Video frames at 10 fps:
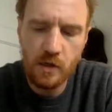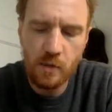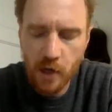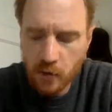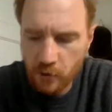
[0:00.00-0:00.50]

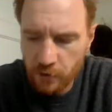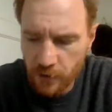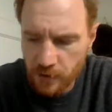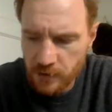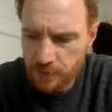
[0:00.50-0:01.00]
among other
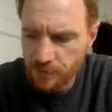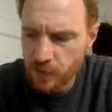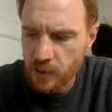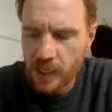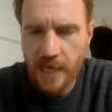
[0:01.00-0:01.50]
things,
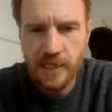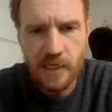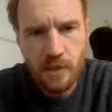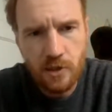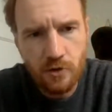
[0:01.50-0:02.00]
an
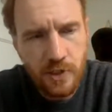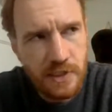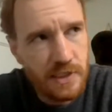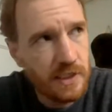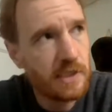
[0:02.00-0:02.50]

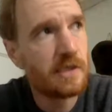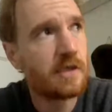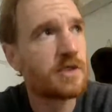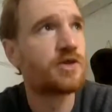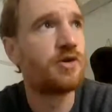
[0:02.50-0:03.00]
increase
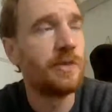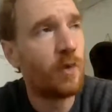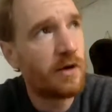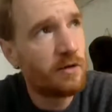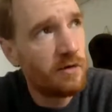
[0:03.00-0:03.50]
in
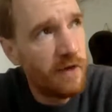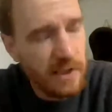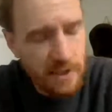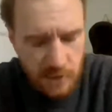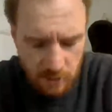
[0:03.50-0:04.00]
extreme weather
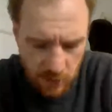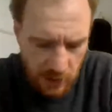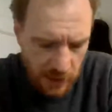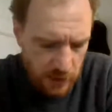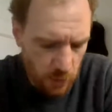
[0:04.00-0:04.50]
events.
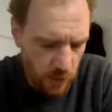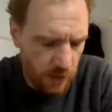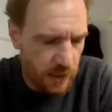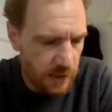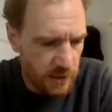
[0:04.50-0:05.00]
Right? That's
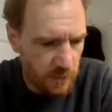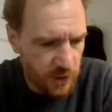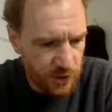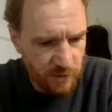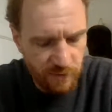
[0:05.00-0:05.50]
one that is
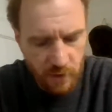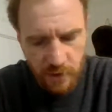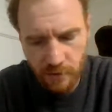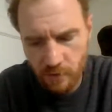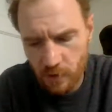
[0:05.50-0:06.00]
mentioned
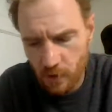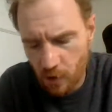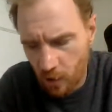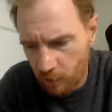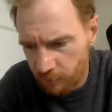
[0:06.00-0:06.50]
very
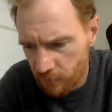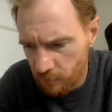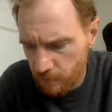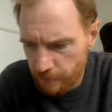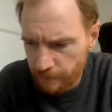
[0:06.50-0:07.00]
often.